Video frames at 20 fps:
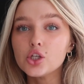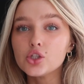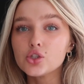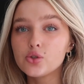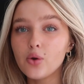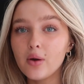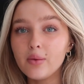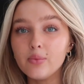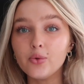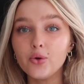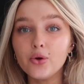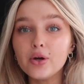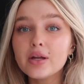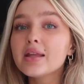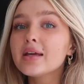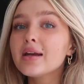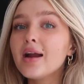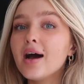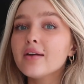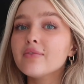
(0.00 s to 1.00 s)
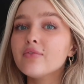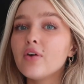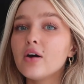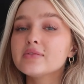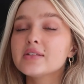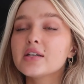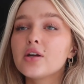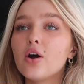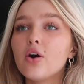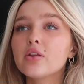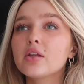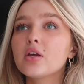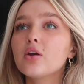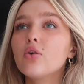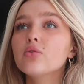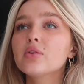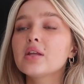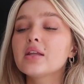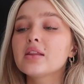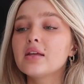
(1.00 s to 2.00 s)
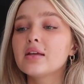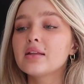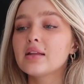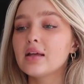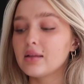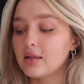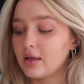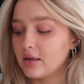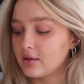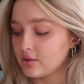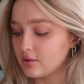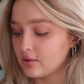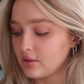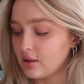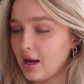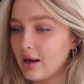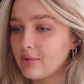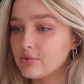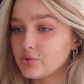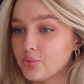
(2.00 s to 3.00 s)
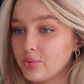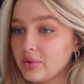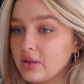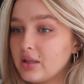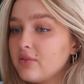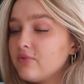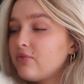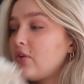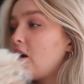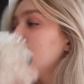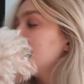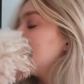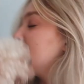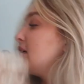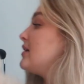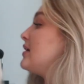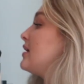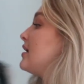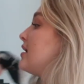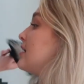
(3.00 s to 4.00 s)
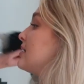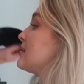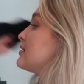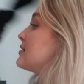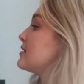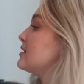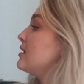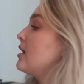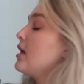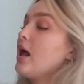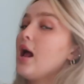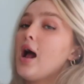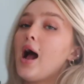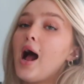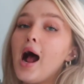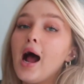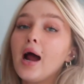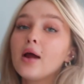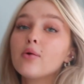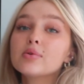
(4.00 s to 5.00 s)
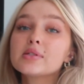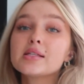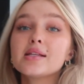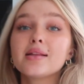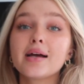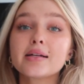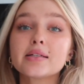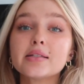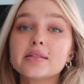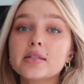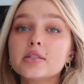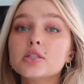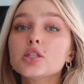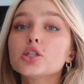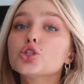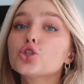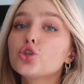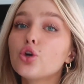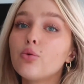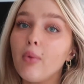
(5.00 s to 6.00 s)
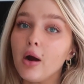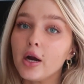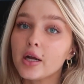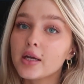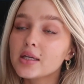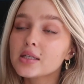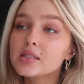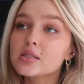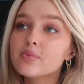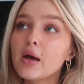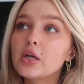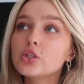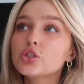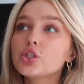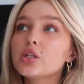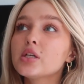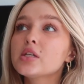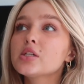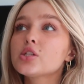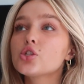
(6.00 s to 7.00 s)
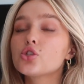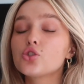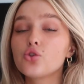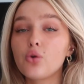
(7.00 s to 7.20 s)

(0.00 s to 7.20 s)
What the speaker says: So I'm really not involved at all. The only thing that like I was really involved in is I was elected the digital marketing specialist.